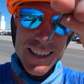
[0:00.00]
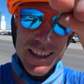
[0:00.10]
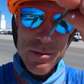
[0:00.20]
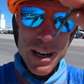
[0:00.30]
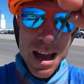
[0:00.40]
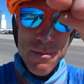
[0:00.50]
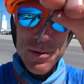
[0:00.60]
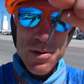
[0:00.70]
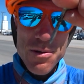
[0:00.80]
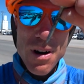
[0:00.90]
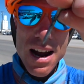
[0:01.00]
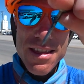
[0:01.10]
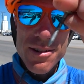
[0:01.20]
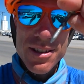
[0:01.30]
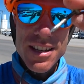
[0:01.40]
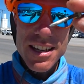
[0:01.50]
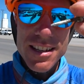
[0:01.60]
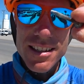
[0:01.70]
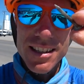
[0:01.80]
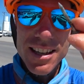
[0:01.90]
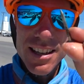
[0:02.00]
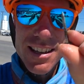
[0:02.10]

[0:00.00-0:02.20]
This is what happens when you ride through cities.